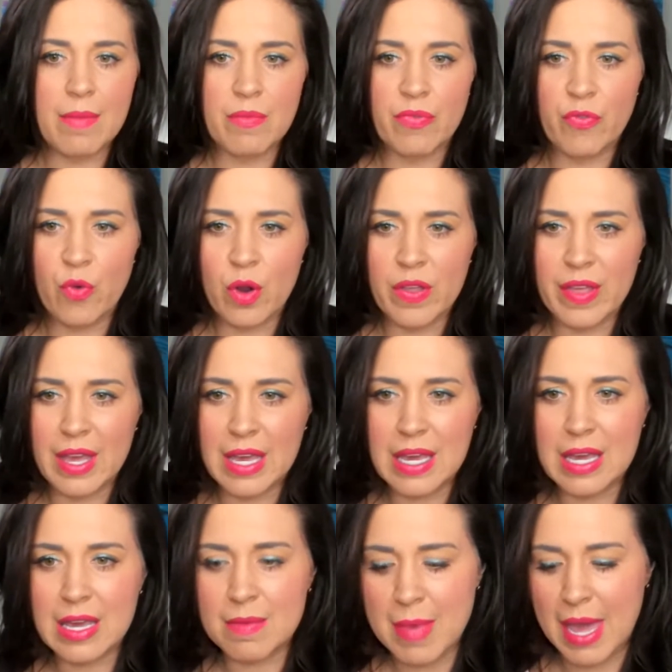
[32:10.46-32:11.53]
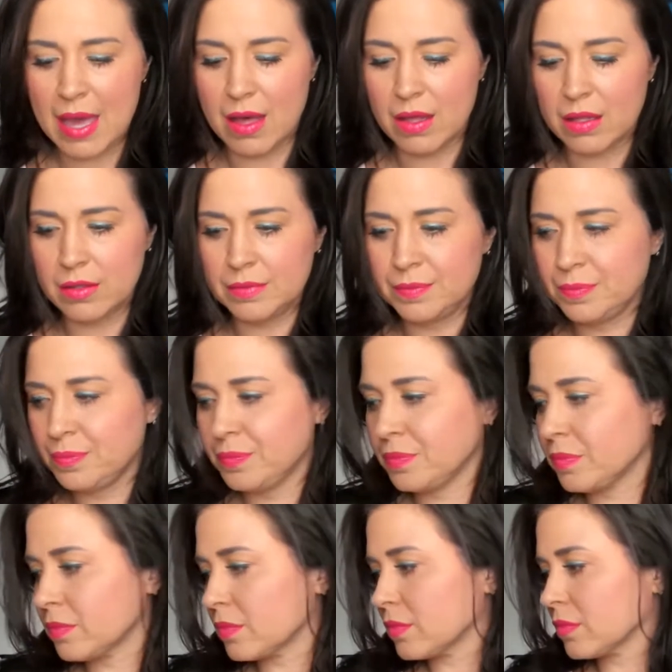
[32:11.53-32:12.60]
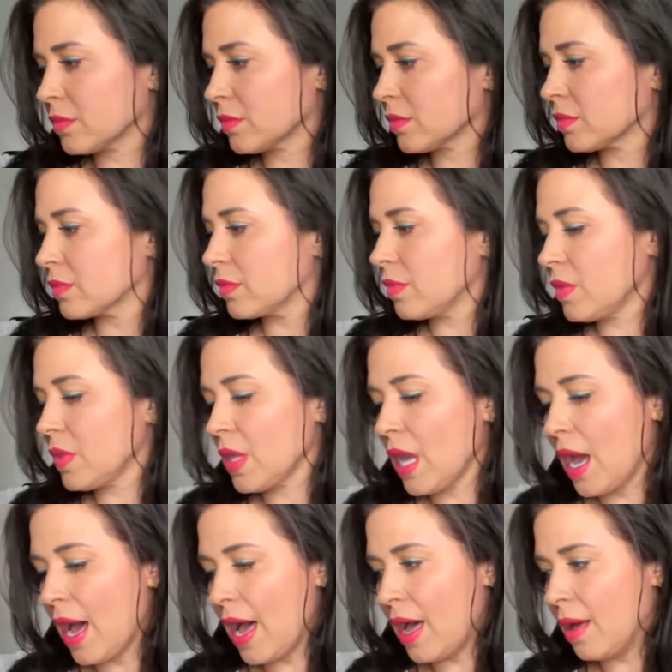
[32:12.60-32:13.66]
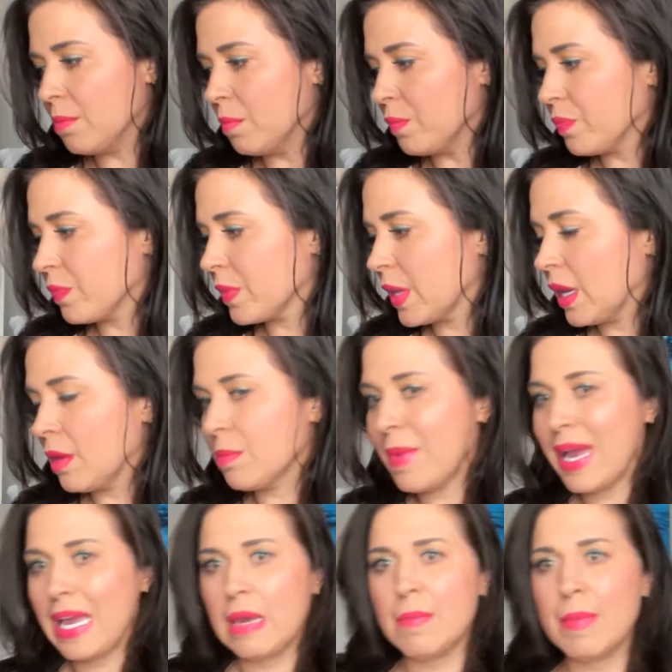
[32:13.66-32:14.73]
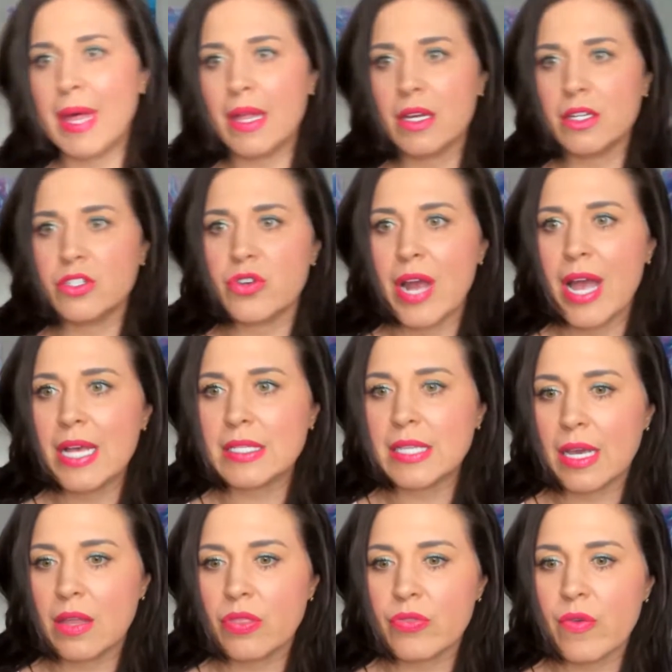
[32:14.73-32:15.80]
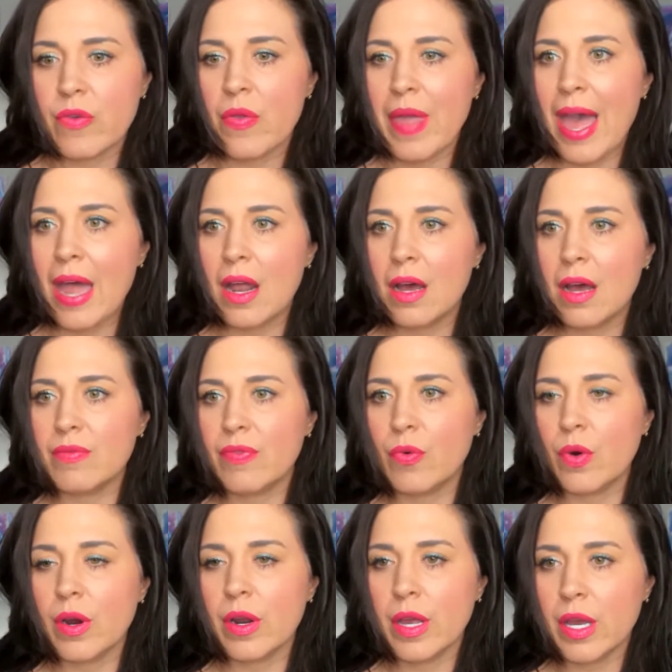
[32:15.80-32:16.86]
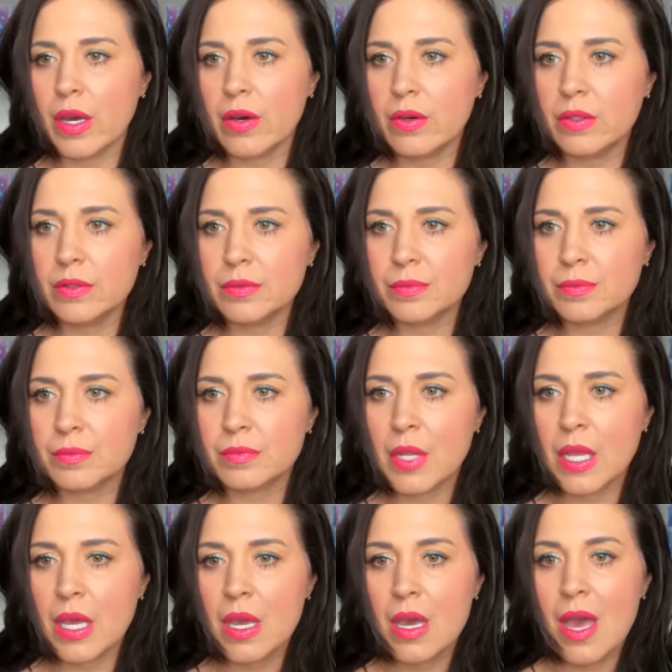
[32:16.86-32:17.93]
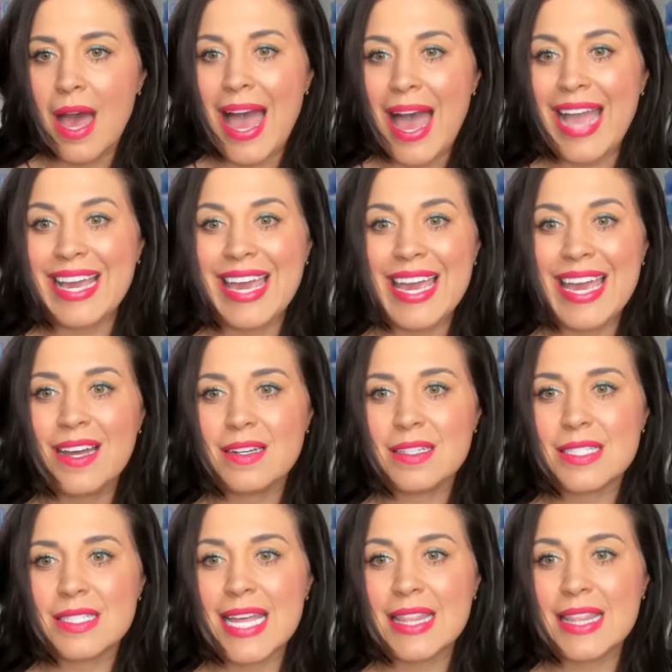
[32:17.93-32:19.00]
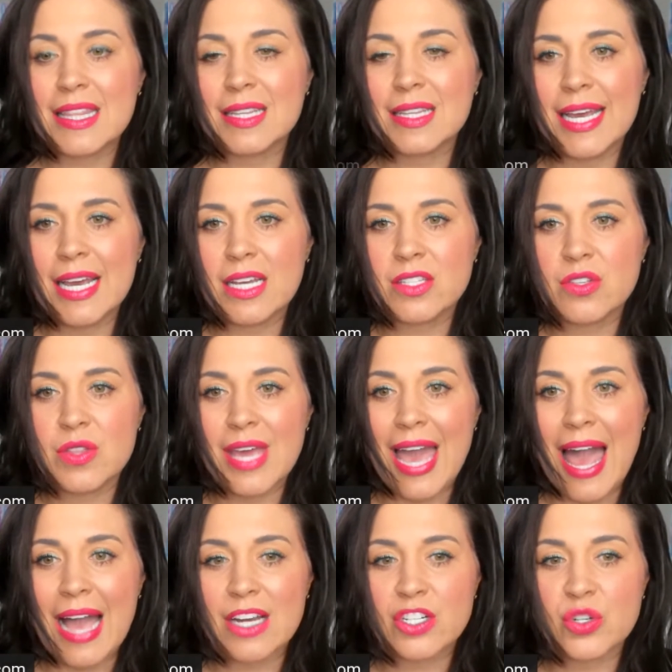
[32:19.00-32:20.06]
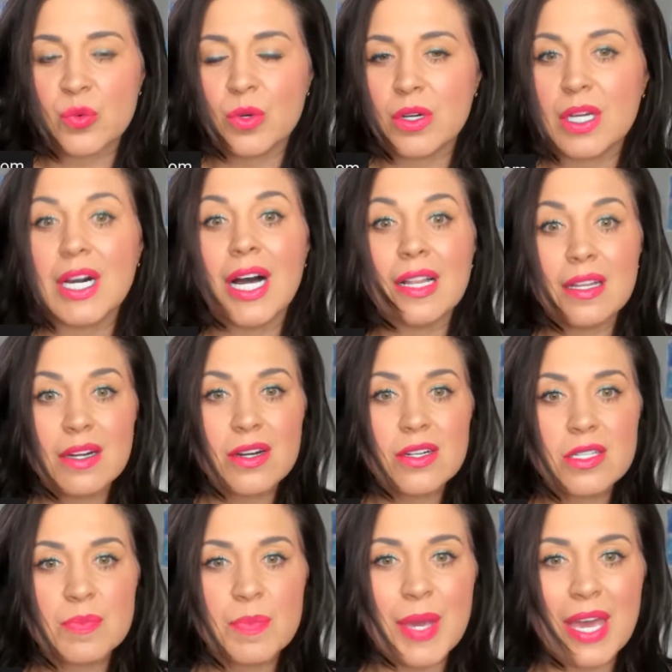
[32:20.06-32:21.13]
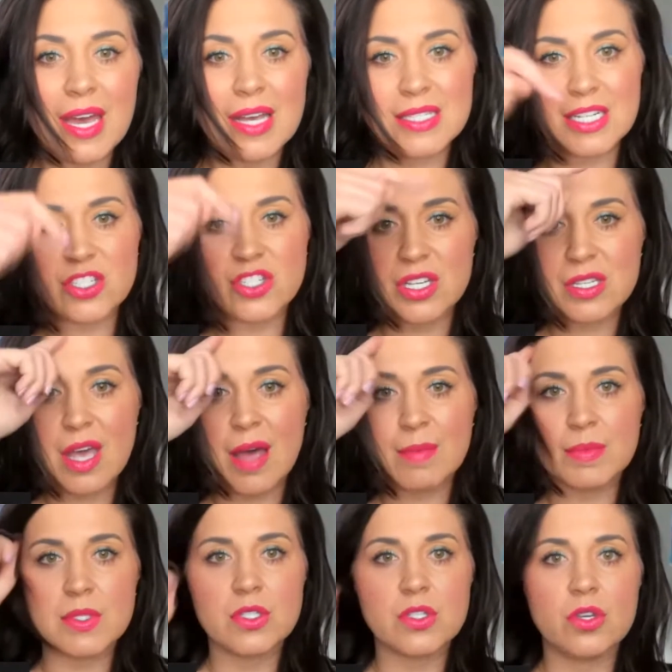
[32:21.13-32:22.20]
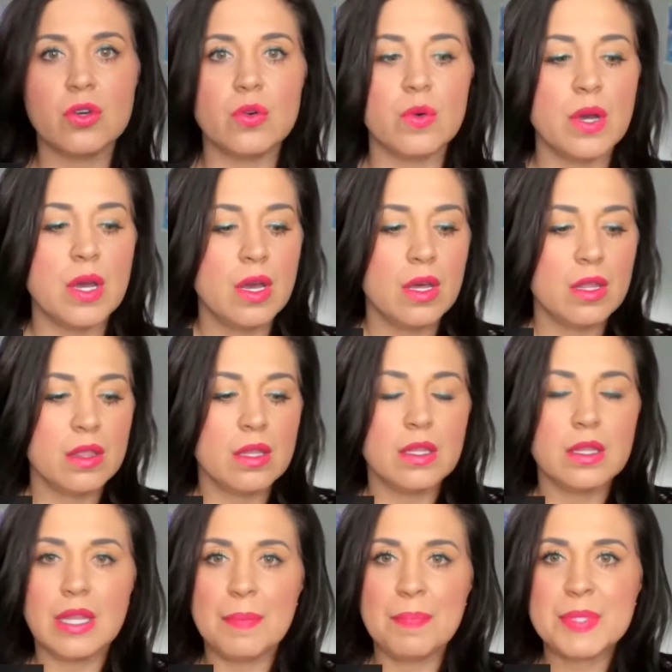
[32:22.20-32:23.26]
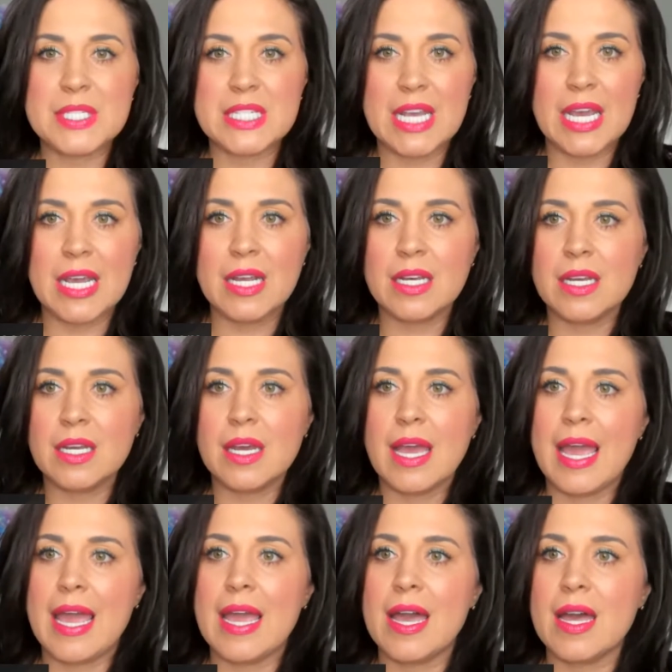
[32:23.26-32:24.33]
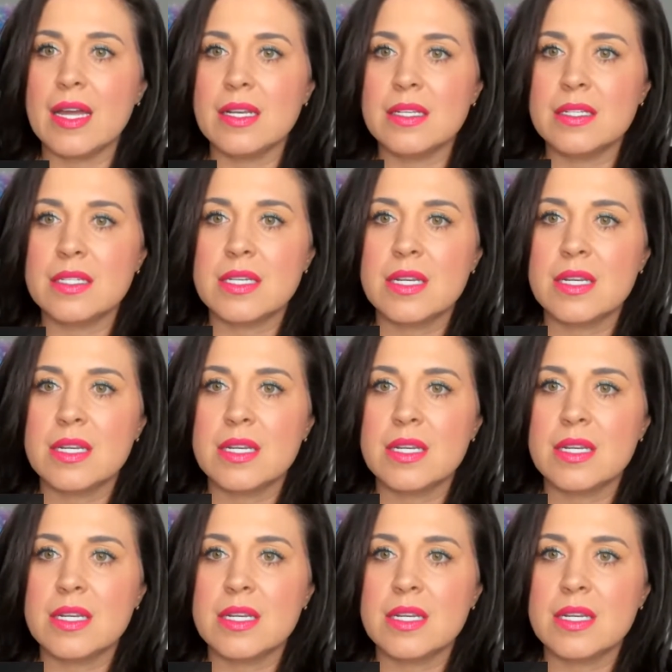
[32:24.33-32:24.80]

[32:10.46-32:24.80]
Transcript: for the email. My email address, I can throw that up for you. I can't send the link to the actual colors because it just comes to the lip stain and